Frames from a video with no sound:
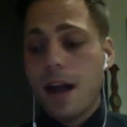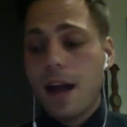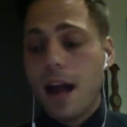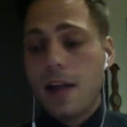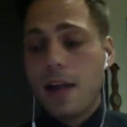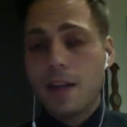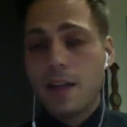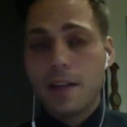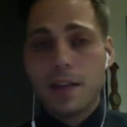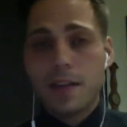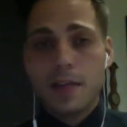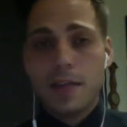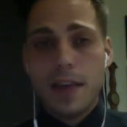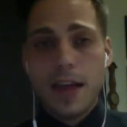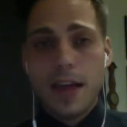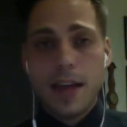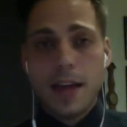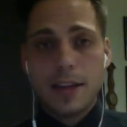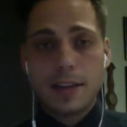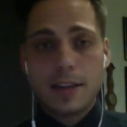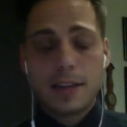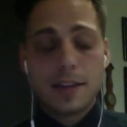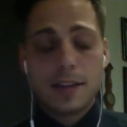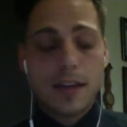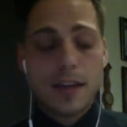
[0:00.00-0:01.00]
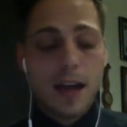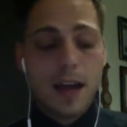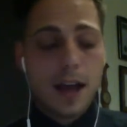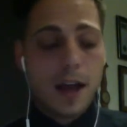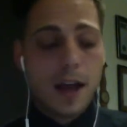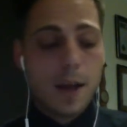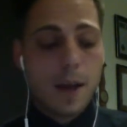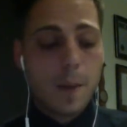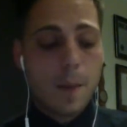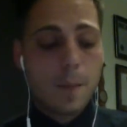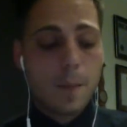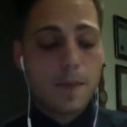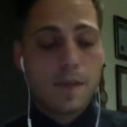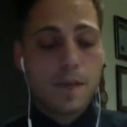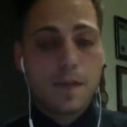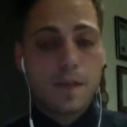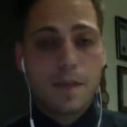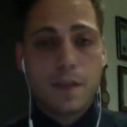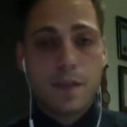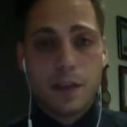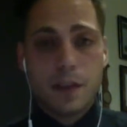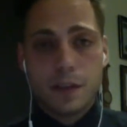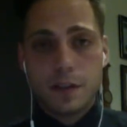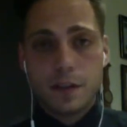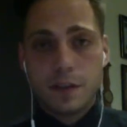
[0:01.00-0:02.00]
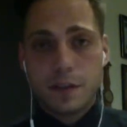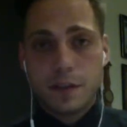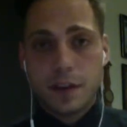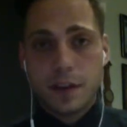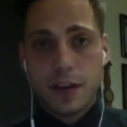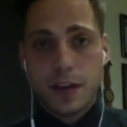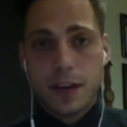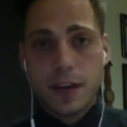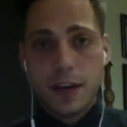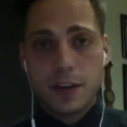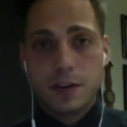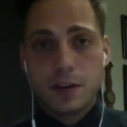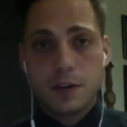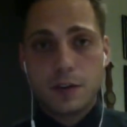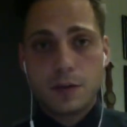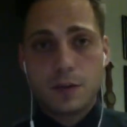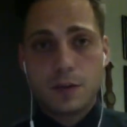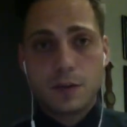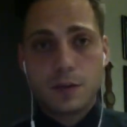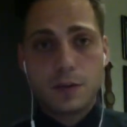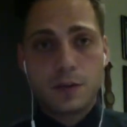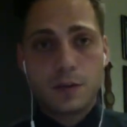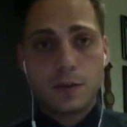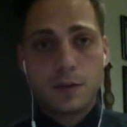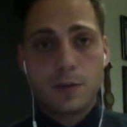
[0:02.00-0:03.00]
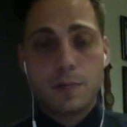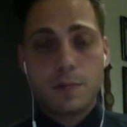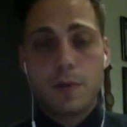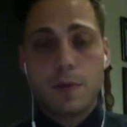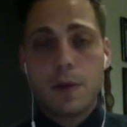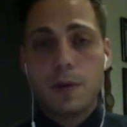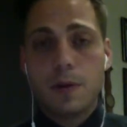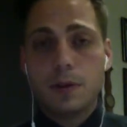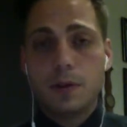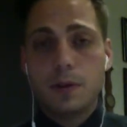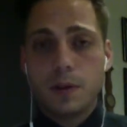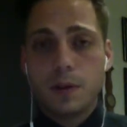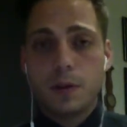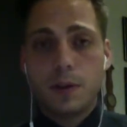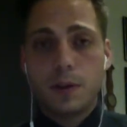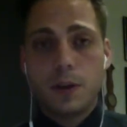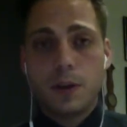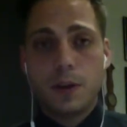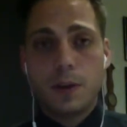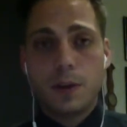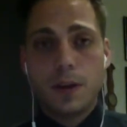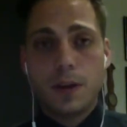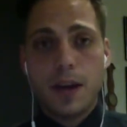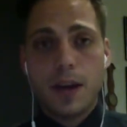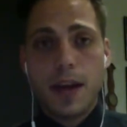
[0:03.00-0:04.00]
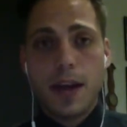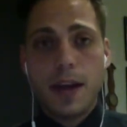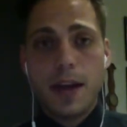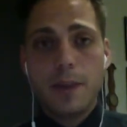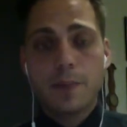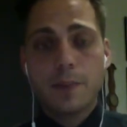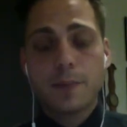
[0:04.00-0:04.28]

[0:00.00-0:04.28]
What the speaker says: Other than that, feel free to post on the Q&A